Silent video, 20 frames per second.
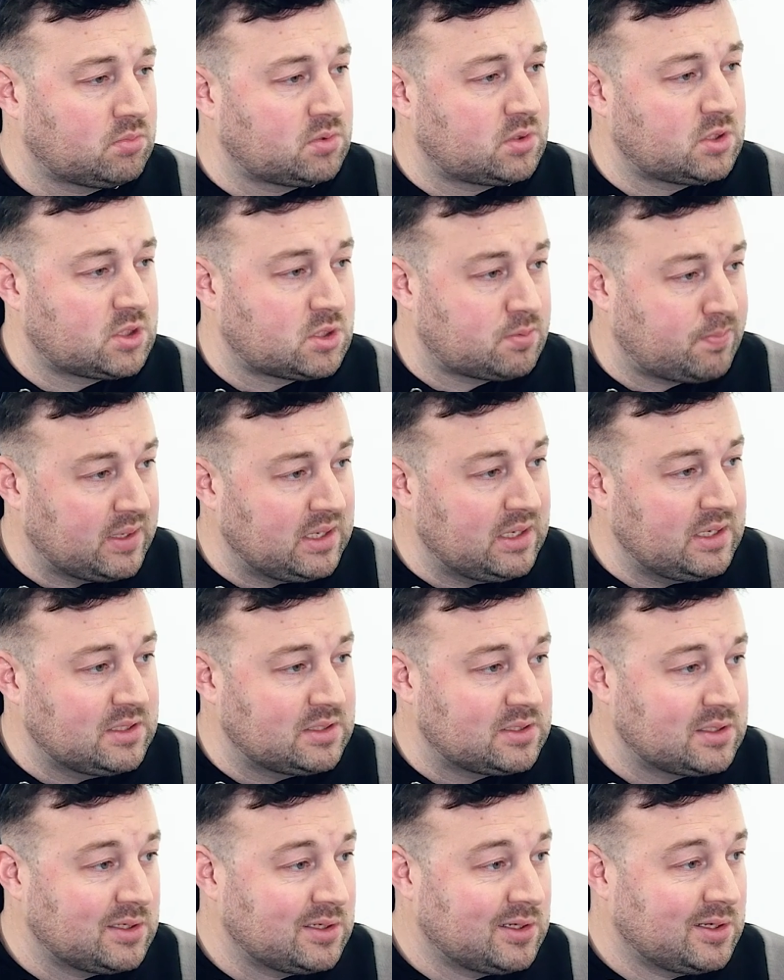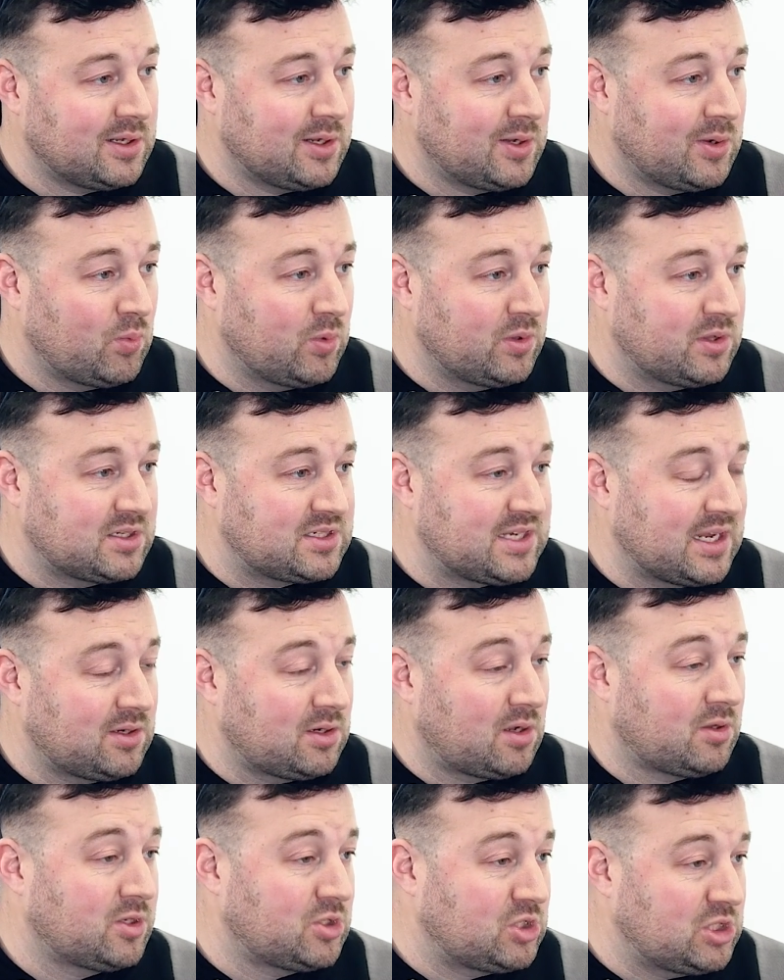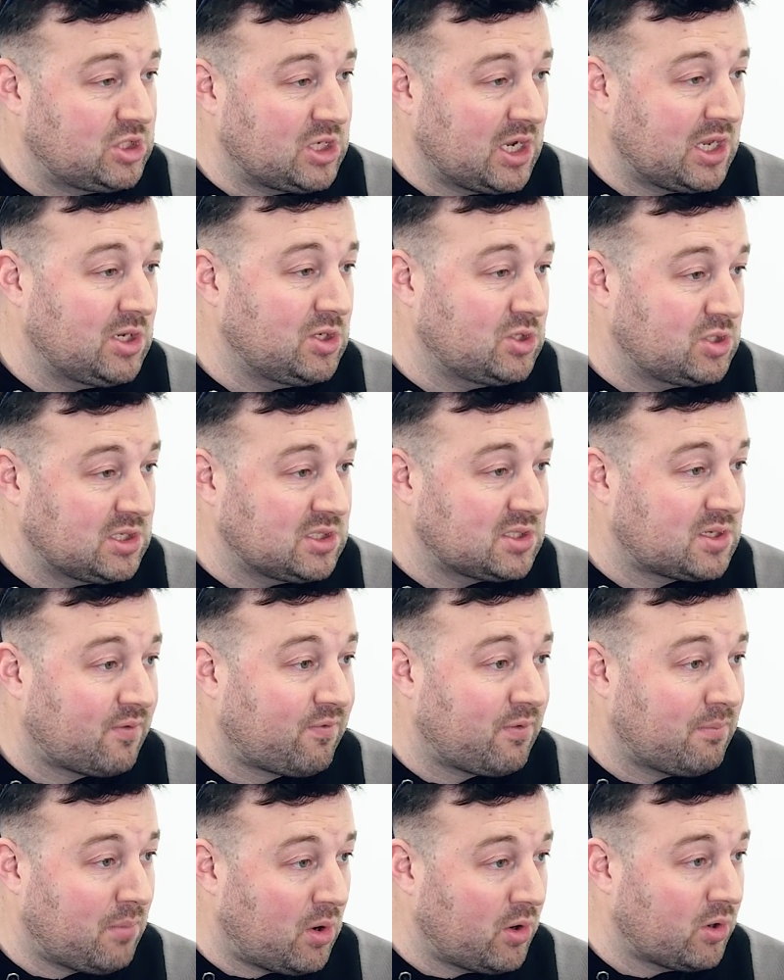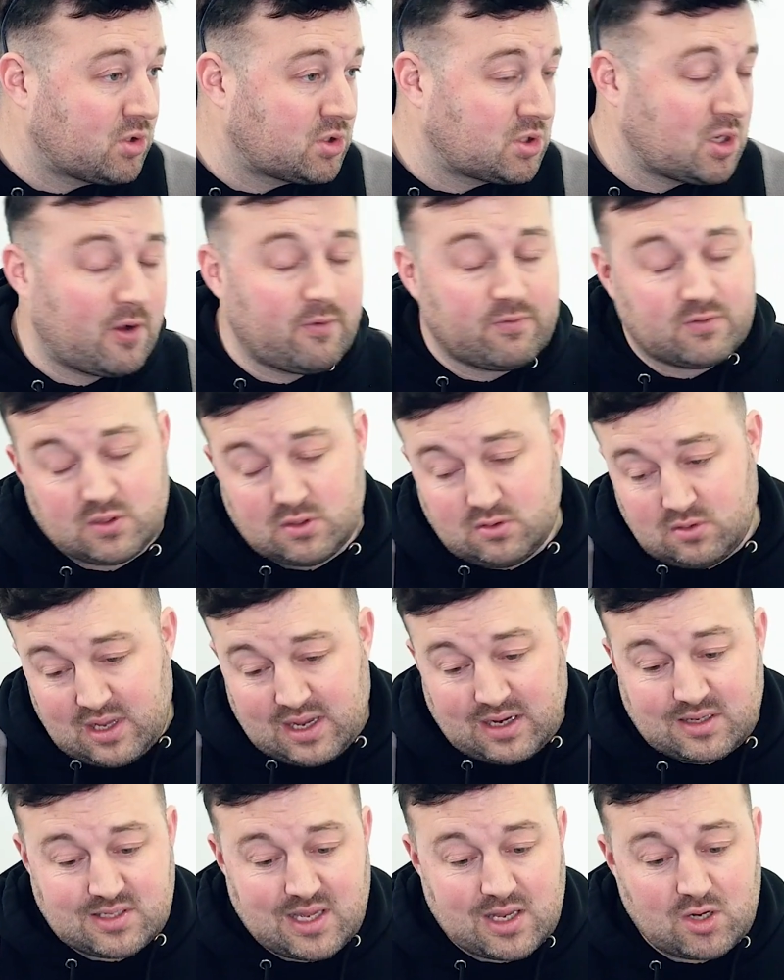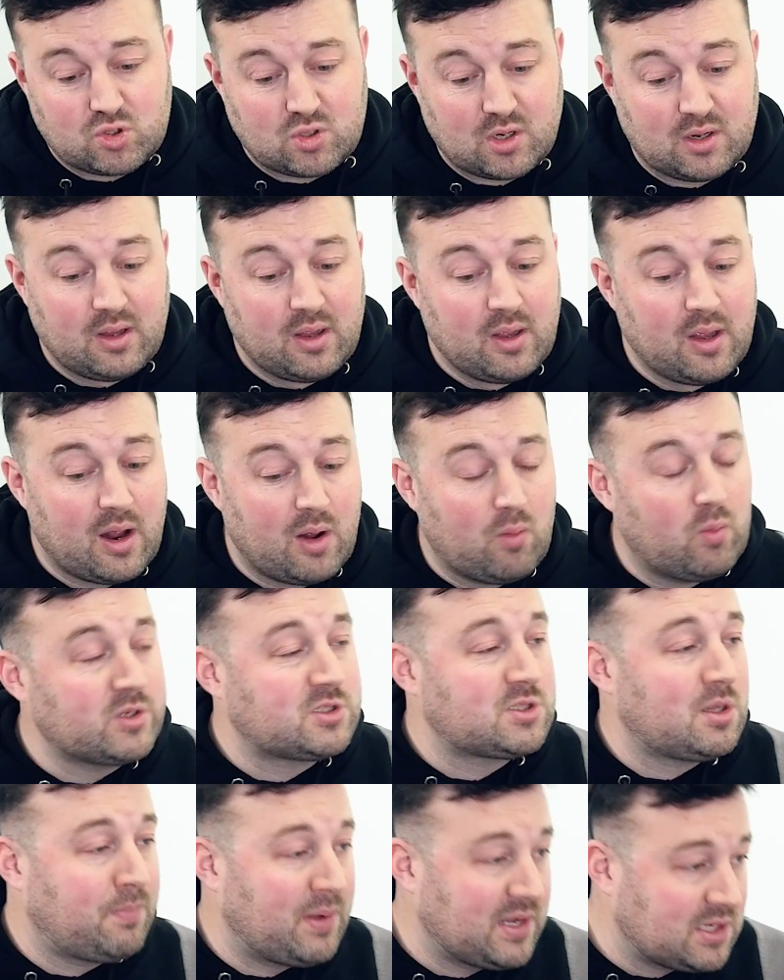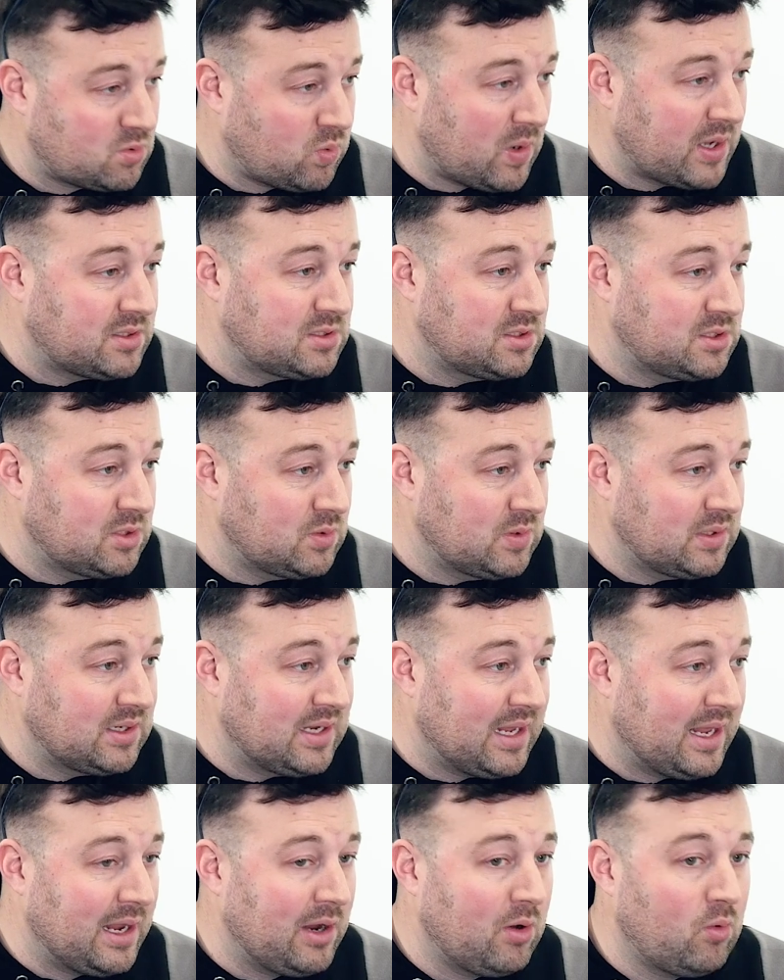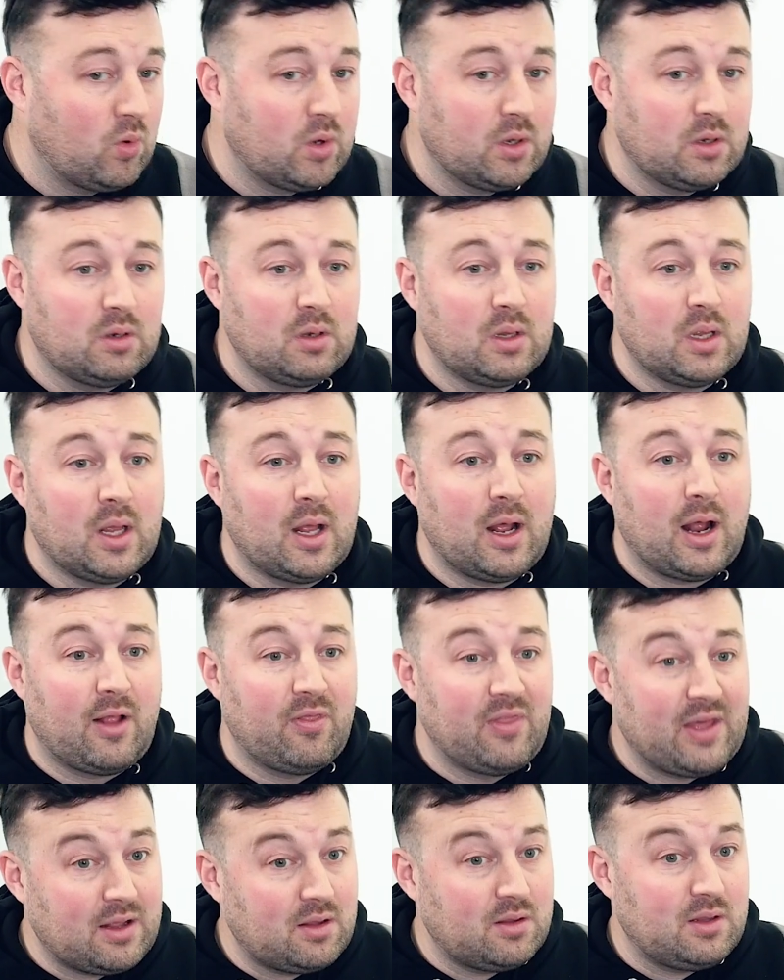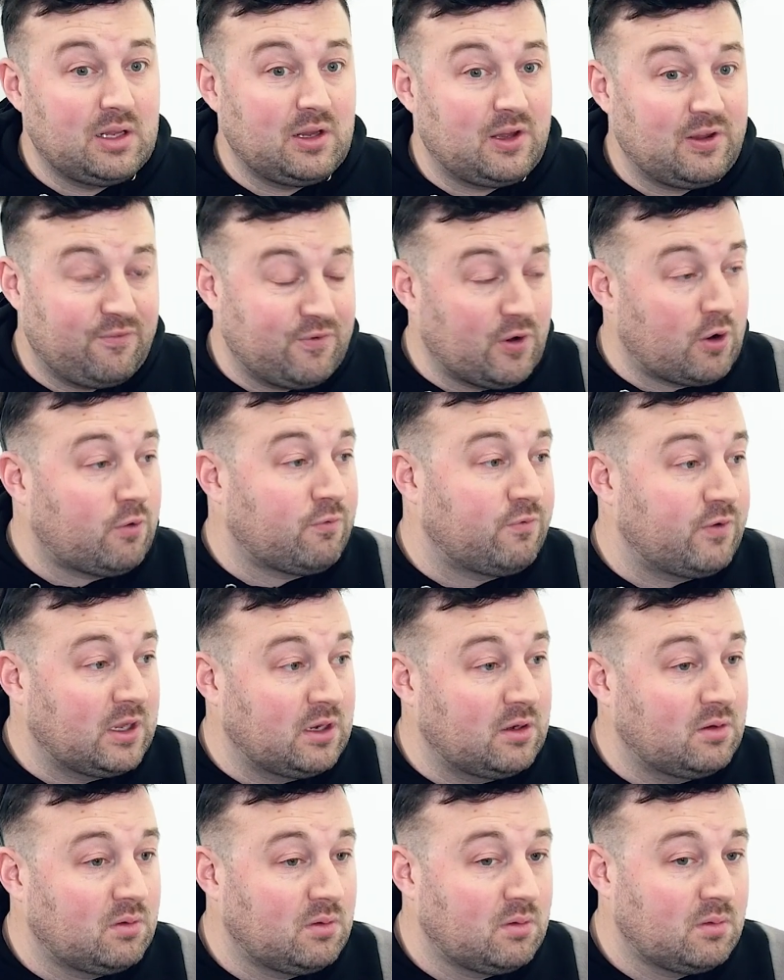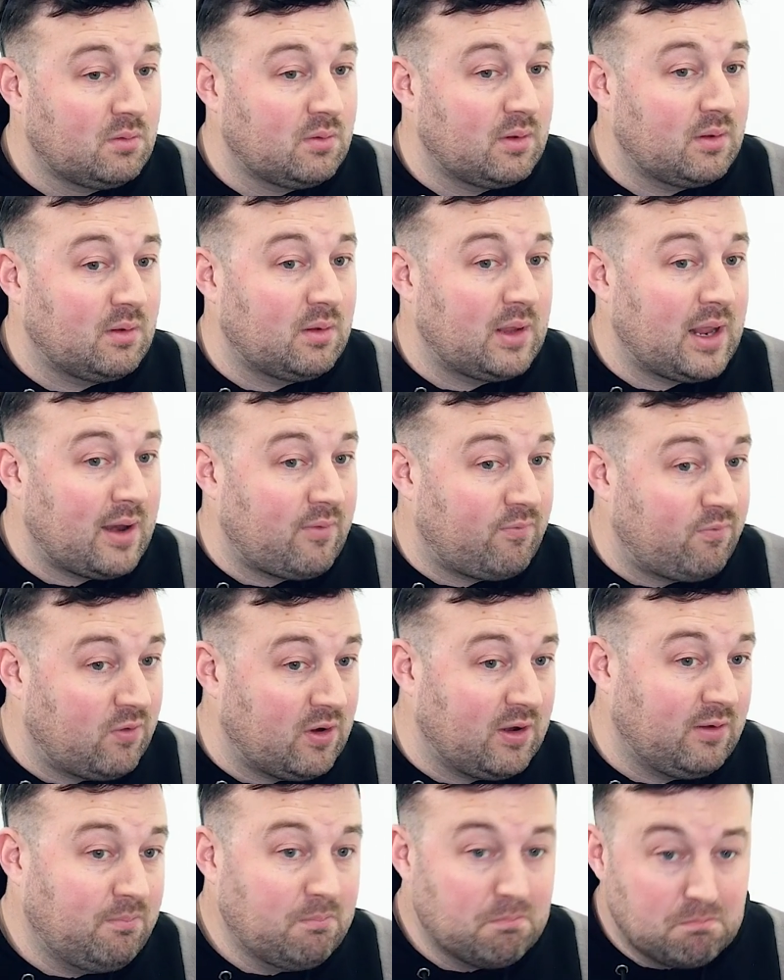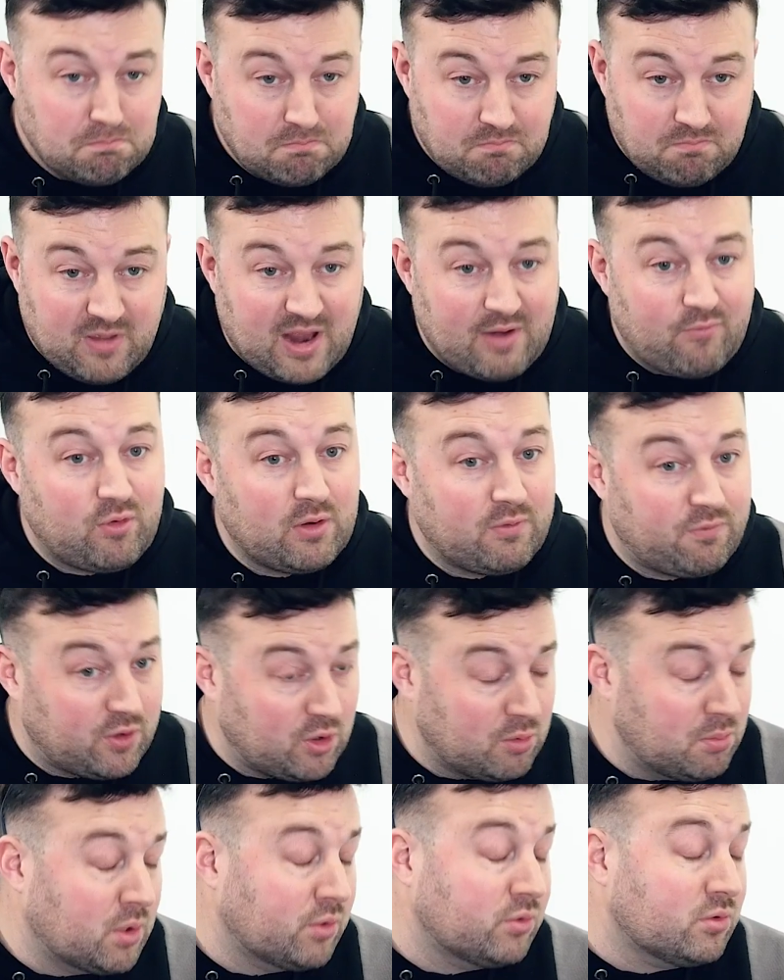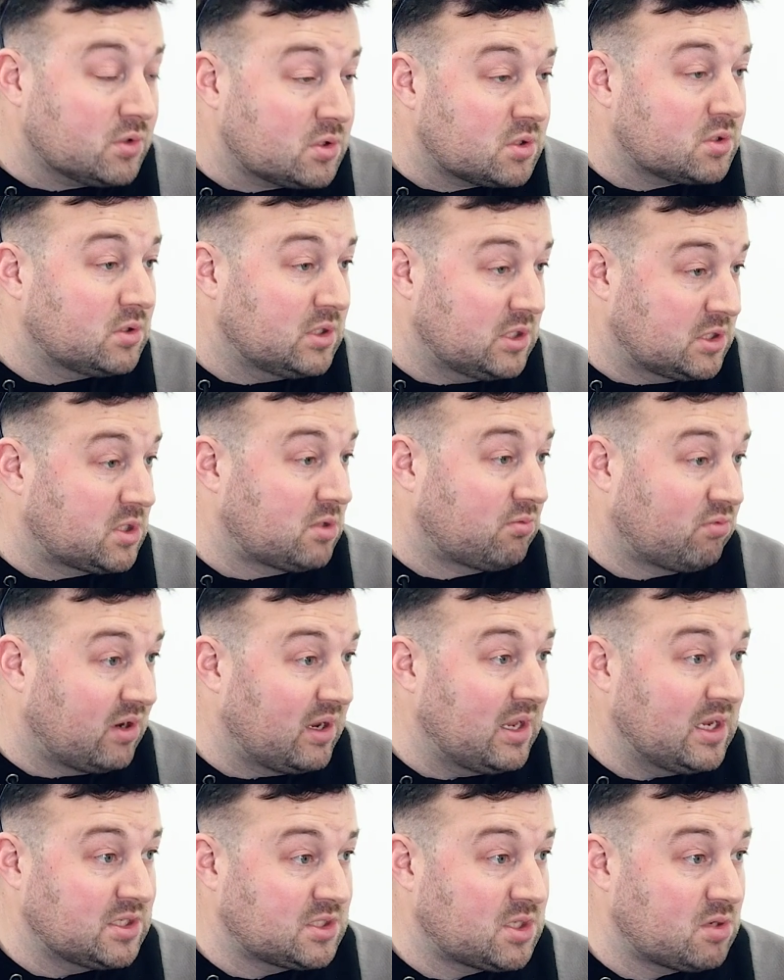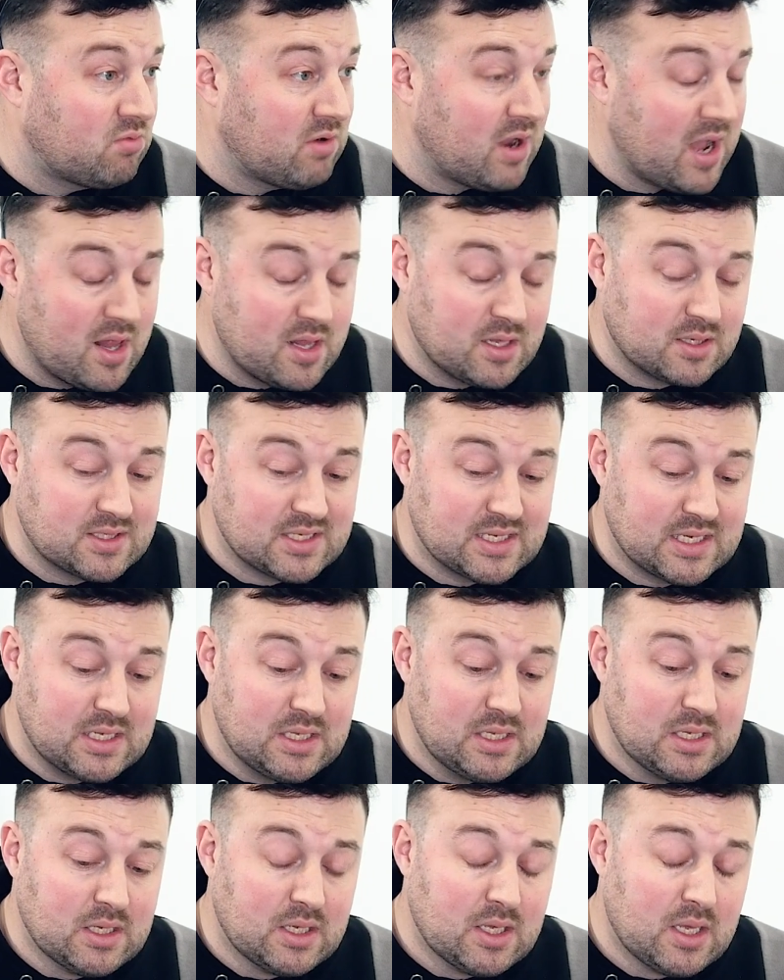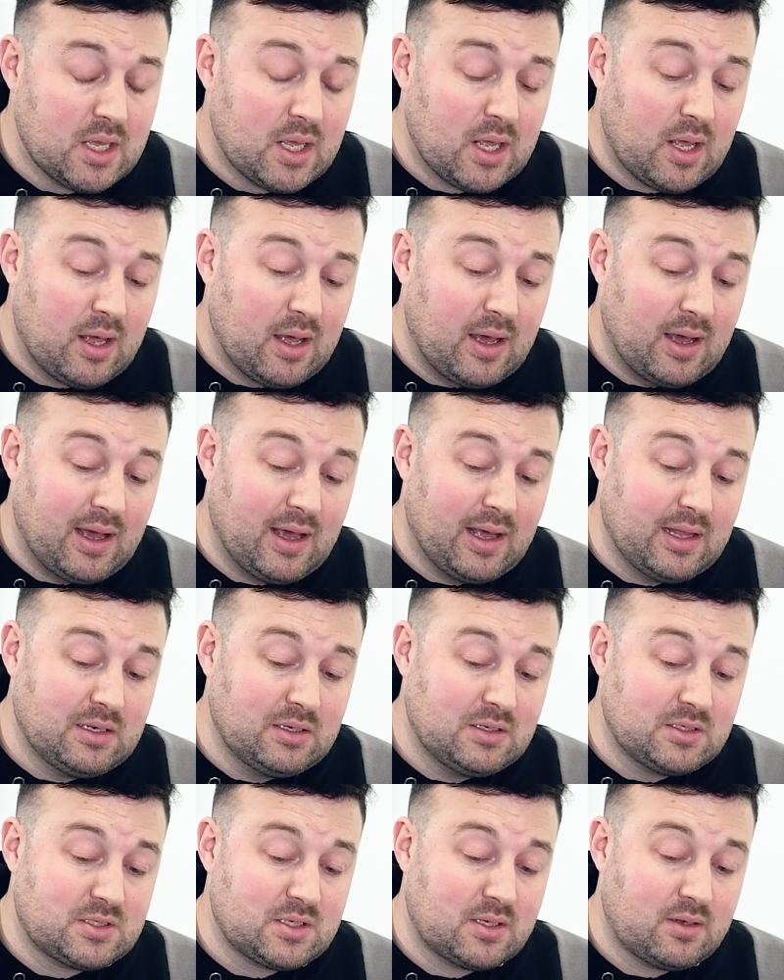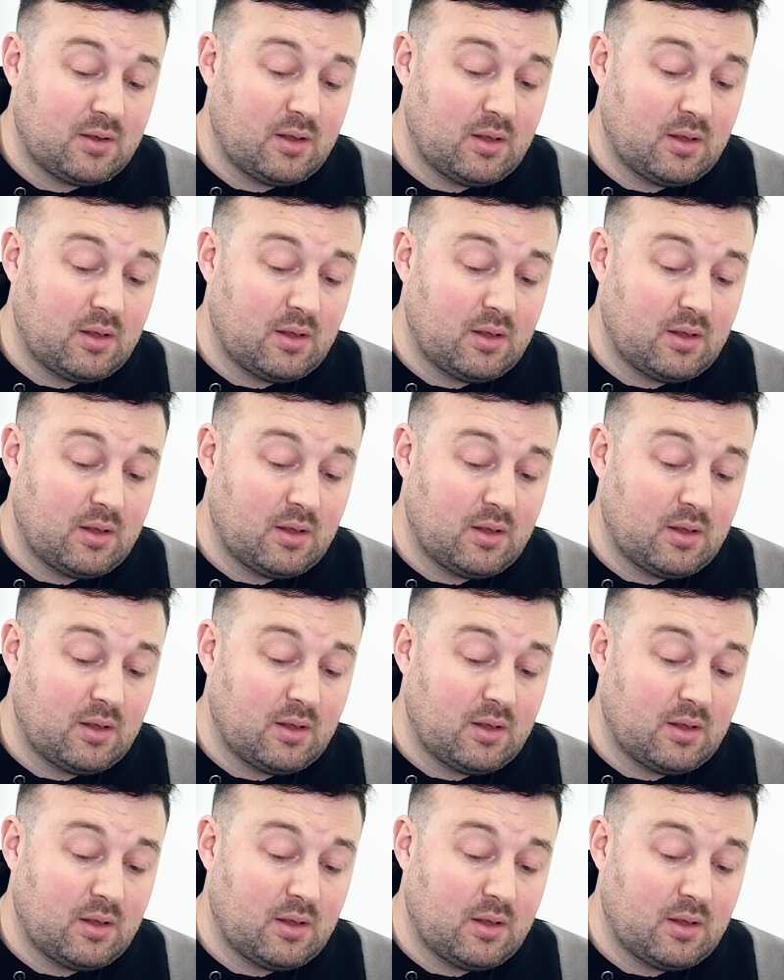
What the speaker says: up to speed with the technology changes from Microsoft and etc. And what's the best way to do it now? And that is evolving every few months is the reality. And